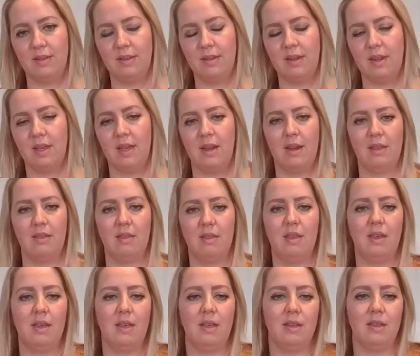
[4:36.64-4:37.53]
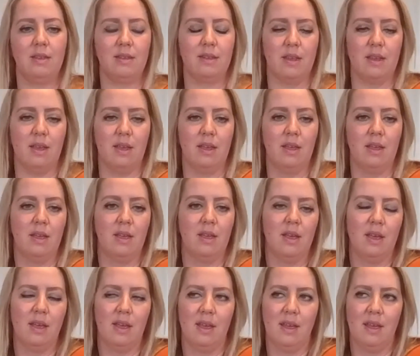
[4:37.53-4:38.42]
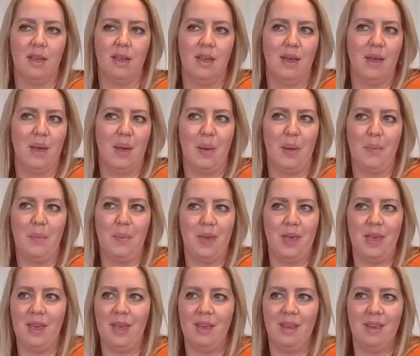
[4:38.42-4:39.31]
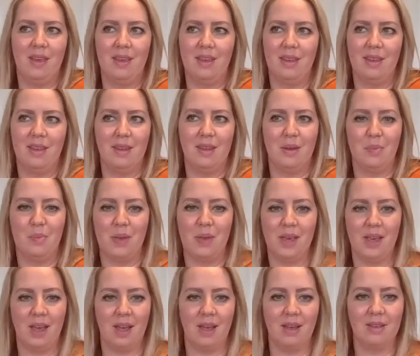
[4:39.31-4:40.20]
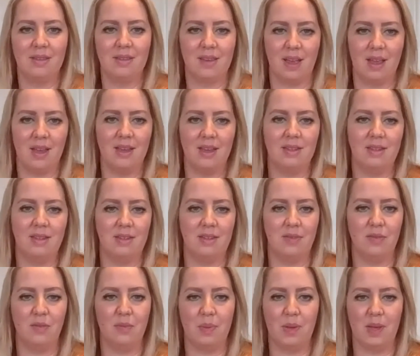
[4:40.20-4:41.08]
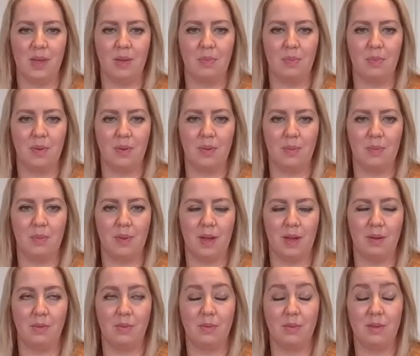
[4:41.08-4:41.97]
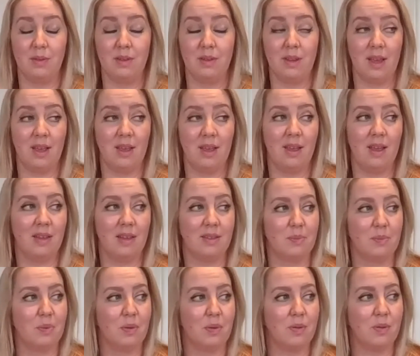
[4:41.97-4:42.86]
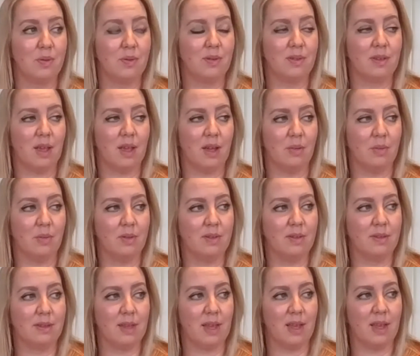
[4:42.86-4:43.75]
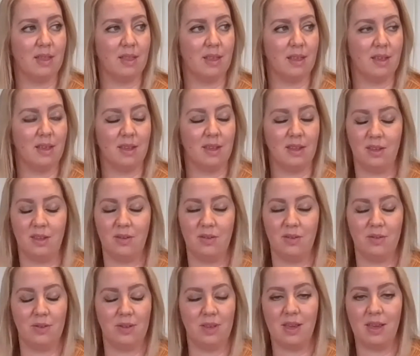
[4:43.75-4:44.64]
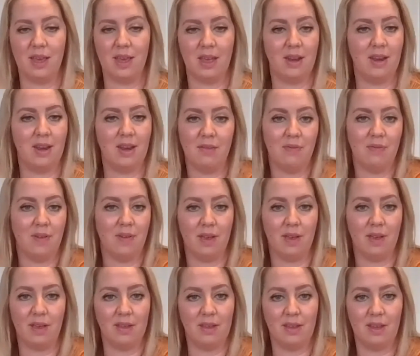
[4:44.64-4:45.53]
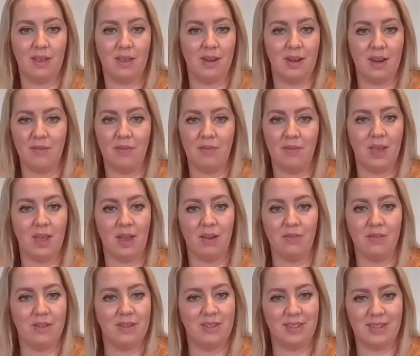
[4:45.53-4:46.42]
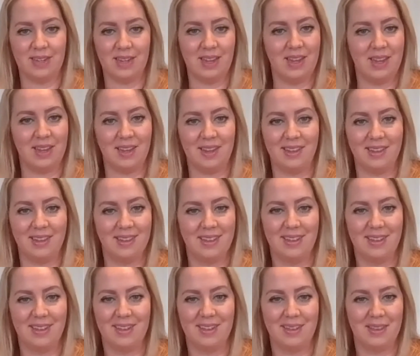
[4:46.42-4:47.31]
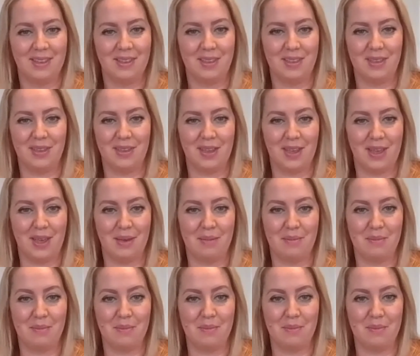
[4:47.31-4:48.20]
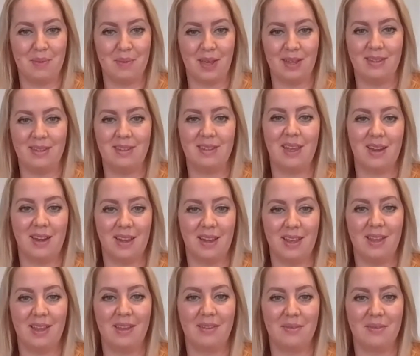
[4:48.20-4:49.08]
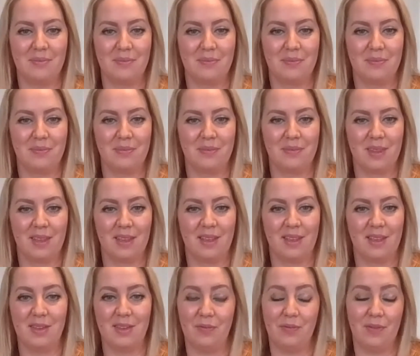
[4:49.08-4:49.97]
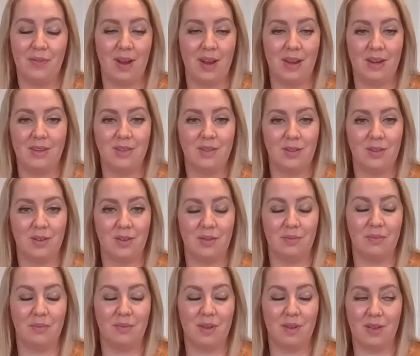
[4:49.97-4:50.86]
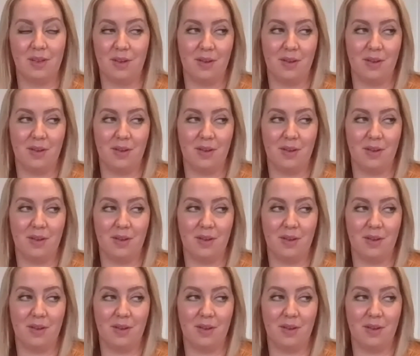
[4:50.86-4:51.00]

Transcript: isn't it? And I think it's a big anxiety for people. But I suppose I would say that you can never guarantee that by telling your friend or